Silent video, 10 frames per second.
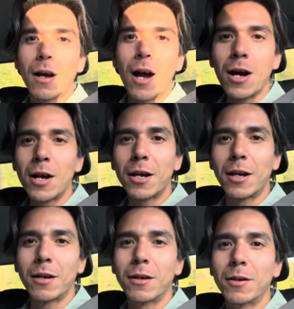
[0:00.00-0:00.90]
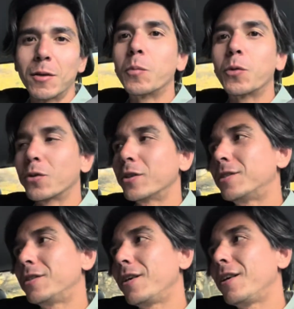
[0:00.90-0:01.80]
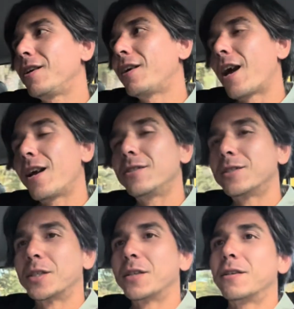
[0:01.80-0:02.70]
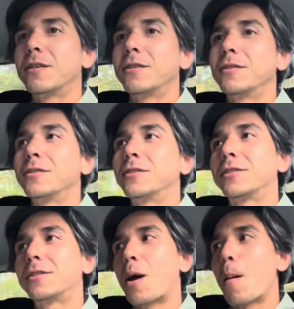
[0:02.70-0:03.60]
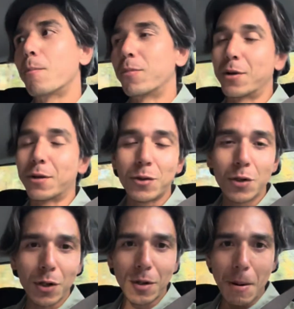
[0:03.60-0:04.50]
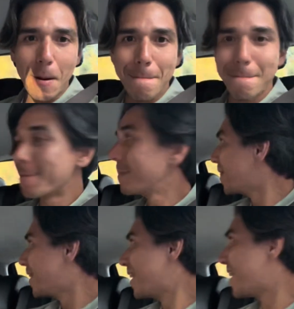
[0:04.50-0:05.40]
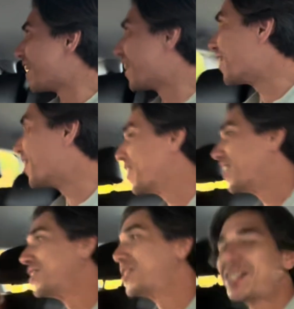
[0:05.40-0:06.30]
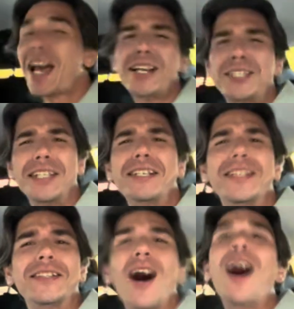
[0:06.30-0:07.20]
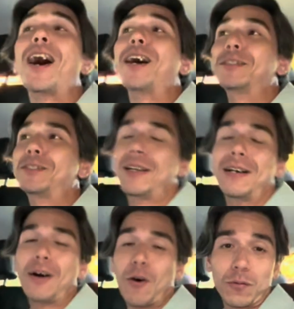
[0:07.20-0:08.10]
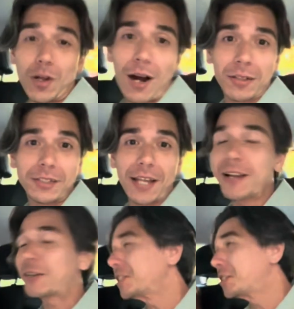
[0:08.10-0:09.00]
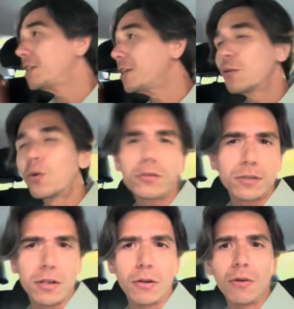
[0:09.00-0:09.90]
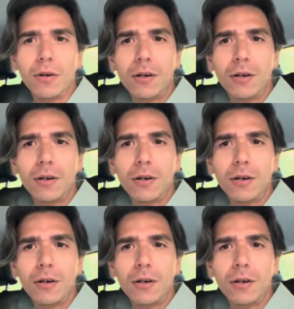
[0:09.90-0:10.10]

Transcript: I am Thrifty Asian's brother. And today she did not vlog today because she didn't want to.